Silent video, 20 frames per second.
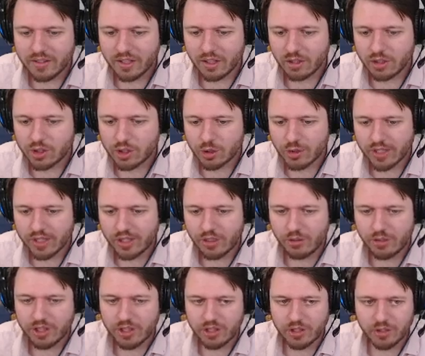little trick you
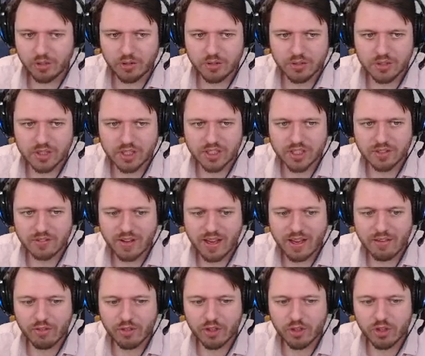can use is if
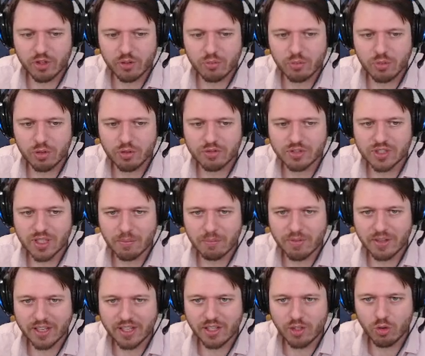ever you move
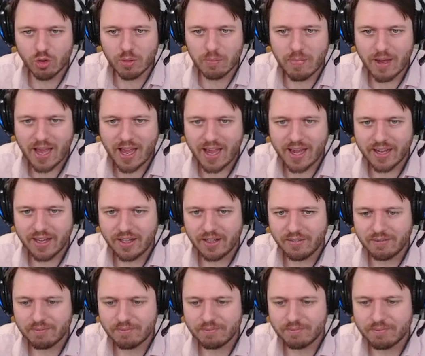something into a bag.
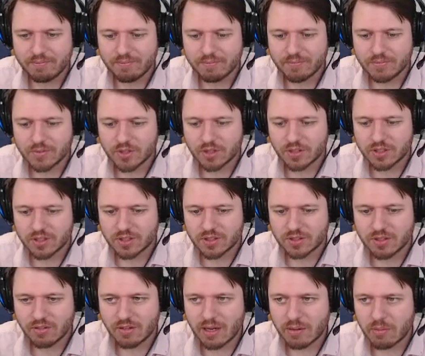So let's grab